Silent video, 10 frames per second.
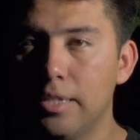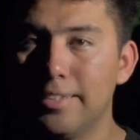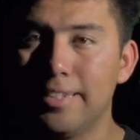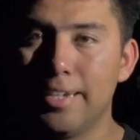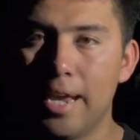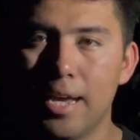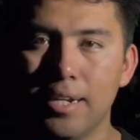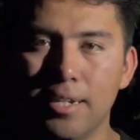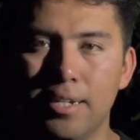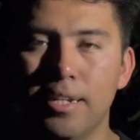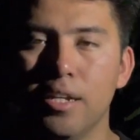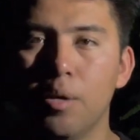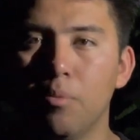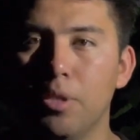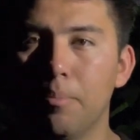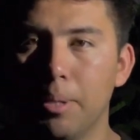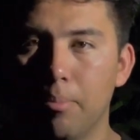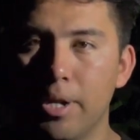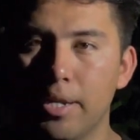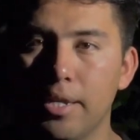sedan didn't come with the big
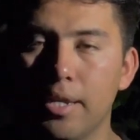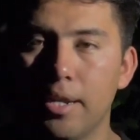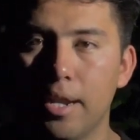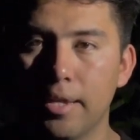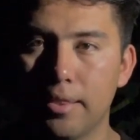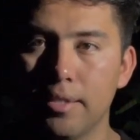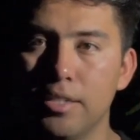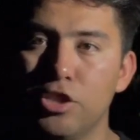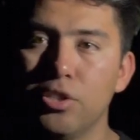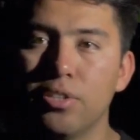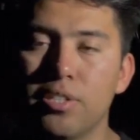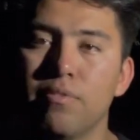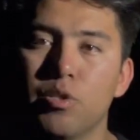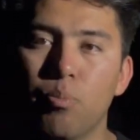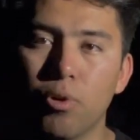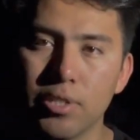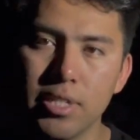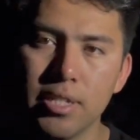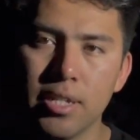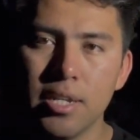brake kit like the G37 Sport did.